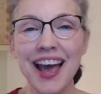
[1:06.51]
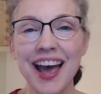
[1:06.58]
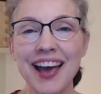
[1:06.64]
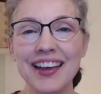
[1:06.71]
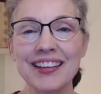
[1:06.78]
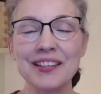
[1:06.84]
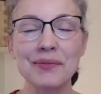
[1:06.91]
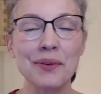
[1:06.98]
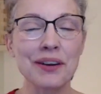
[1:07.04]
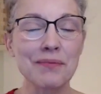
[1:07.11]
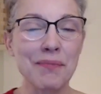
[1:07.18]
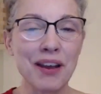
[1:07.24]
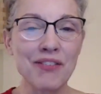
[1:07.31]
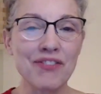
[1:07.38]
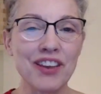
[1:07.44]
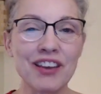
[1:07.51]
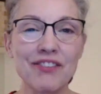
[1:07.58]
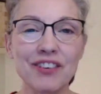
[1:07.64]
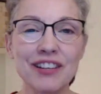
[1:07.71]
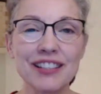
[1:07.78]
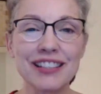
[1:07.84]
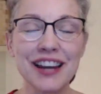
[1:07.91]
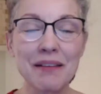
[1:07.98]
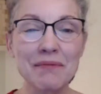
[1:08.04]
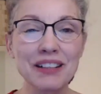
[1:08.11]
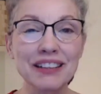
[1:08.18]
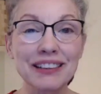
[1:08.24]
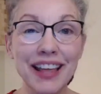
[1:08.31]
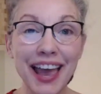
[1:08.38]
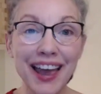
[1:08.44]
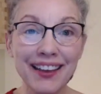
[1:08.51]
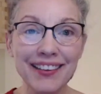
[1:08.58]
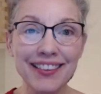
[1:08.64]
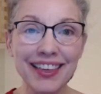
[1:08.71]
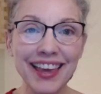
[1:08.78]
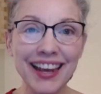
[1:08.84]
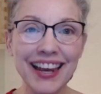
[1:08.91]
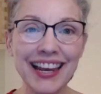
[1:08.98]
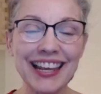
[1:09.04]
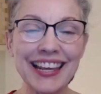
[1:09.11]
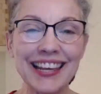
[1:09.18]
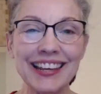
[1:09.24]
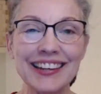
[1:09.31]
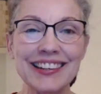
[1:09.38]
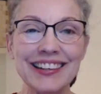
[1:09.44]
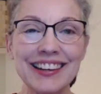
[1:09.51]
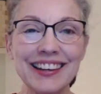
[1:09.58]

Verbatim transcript: Uh, it's one of my favorites, and I'm glad that it